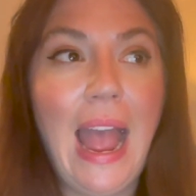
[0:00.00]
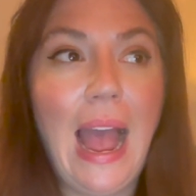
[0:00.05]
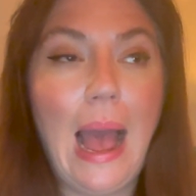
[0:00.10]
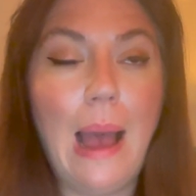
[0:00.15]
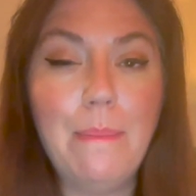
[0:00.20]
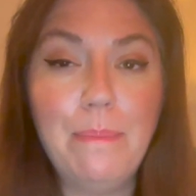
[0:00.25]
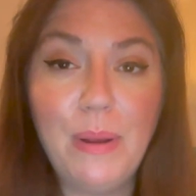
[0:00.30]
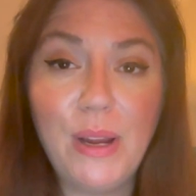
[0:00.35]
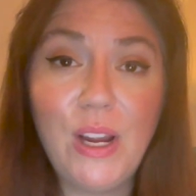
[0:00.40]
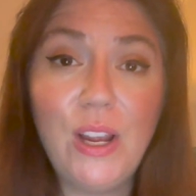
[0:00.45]

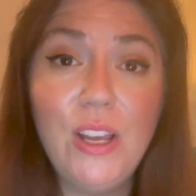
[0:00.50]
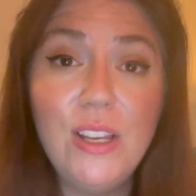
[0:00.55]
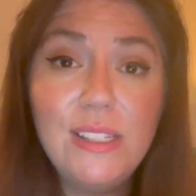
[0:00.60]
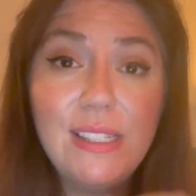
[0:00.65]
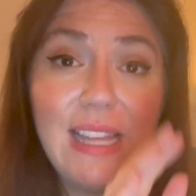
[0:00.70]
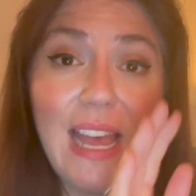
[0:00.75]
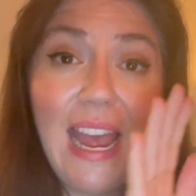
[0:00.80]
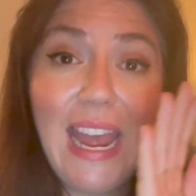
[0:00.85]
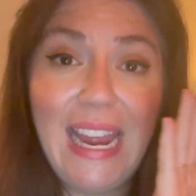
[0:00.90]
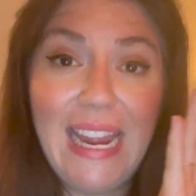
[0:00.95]
And because
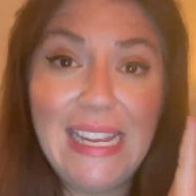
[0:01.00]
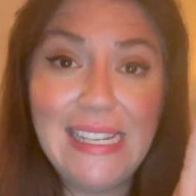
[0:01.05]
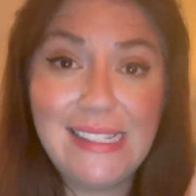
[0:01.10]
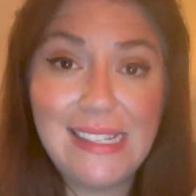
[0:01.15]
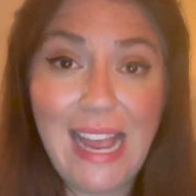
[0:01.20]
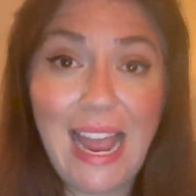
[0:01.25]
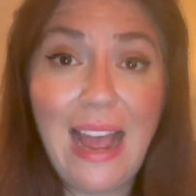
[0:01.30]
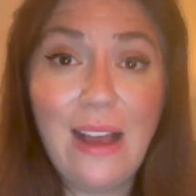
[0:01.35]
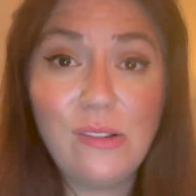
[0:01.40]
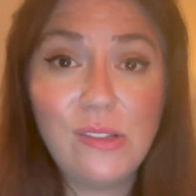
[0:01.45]
there
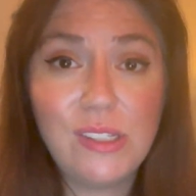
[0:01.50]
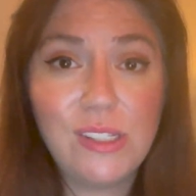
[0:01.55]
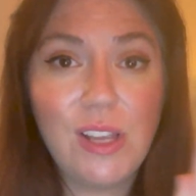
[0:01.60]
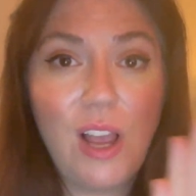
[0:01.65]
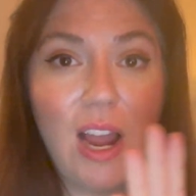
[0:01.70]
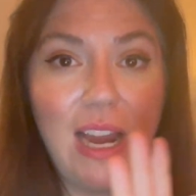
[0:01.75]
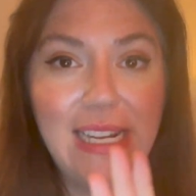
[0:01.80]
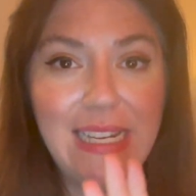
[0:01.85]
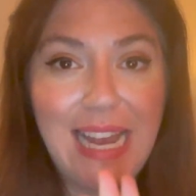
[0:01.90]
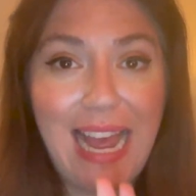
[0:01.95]
is
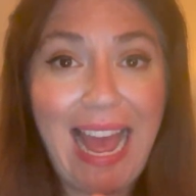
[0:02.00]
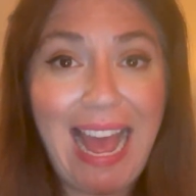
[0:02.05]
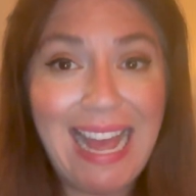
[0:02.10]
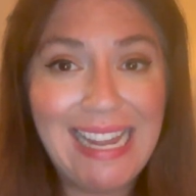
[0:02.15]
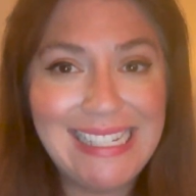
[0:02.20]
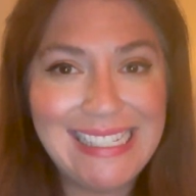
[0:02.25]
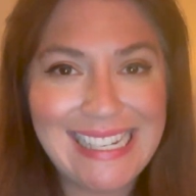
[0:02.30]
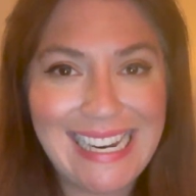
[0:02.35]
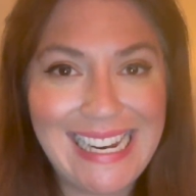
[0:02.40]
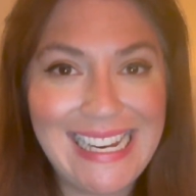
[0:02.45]
outside
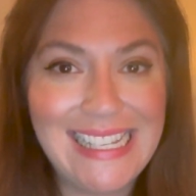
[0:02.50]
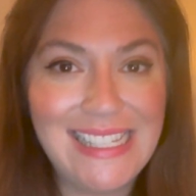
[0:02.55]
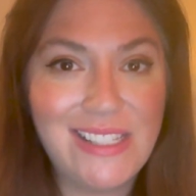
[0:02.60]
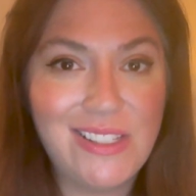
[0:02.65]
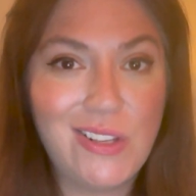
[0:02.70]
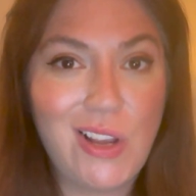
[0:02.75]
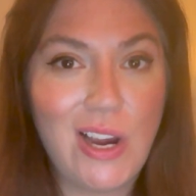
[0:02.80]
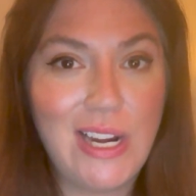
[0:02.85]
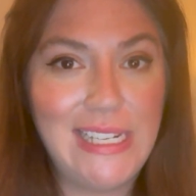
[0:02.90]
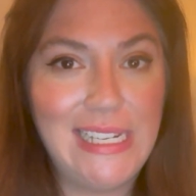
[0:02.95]
and
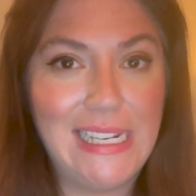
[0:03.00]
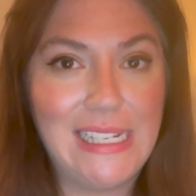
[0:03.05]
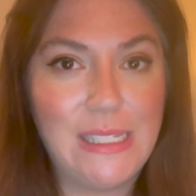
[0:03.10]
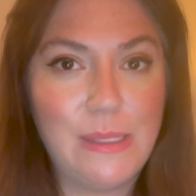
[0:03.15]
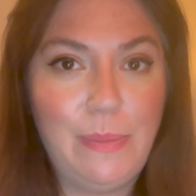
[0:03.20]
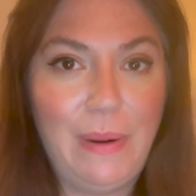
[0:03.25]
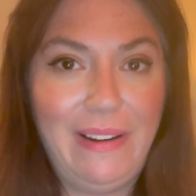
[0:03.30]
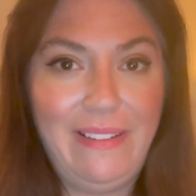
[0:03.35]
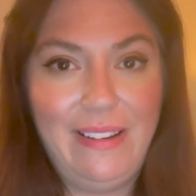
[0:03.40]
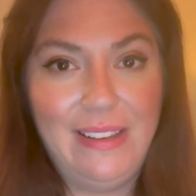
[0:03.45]
inside
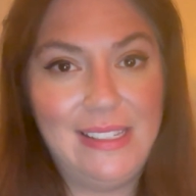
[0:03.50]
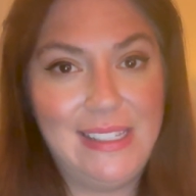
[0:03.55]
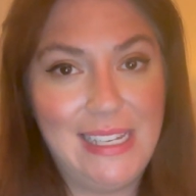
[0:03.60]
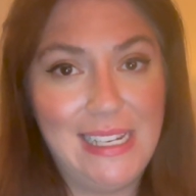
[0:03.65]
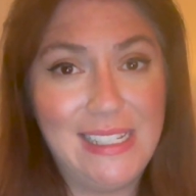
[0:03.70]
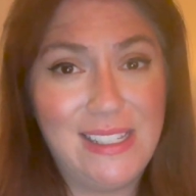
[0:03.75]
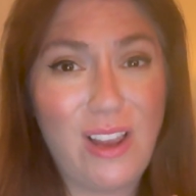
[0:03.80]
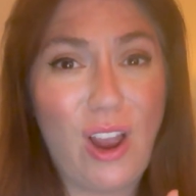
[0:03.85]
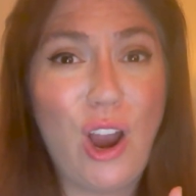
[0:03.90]
experiences,